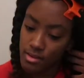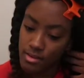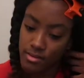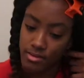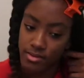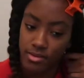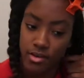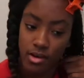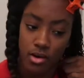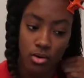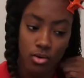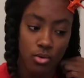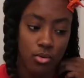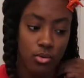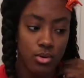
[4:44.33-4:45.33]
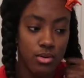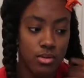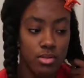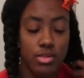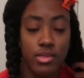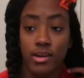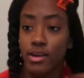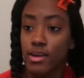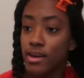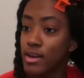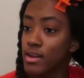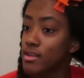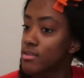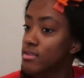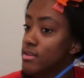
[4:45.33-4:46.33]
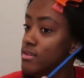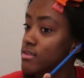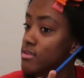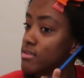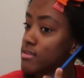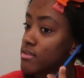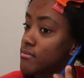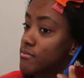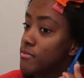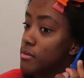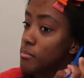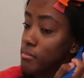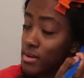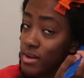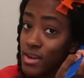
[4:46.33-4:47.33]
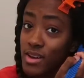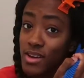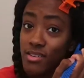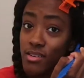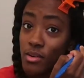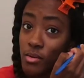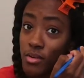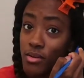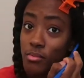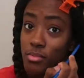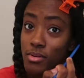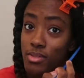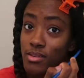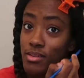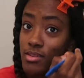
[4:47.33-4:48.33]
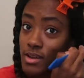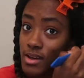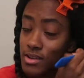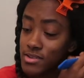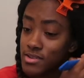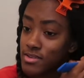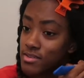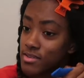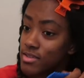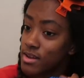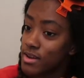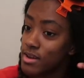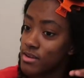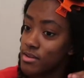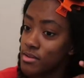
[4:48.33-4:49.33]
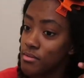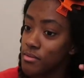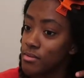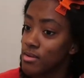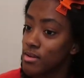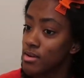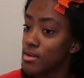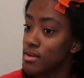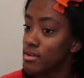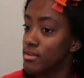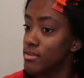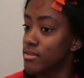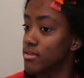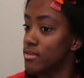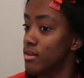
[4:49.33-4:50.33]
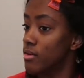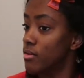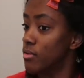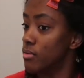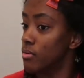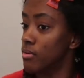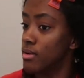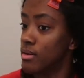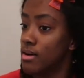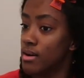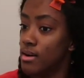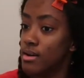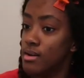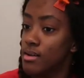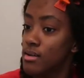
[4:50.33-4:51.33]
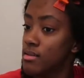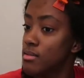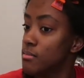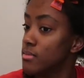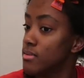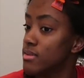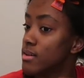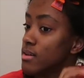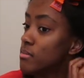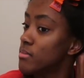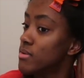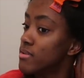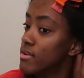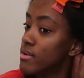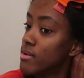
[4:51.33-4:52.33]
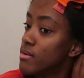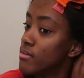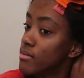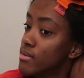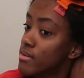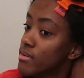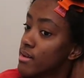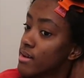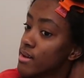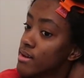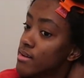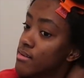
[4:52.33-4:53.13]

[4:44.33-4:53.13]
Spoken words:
So the key to this for me is going to be the sections that I do. So let me see how much hair I want to take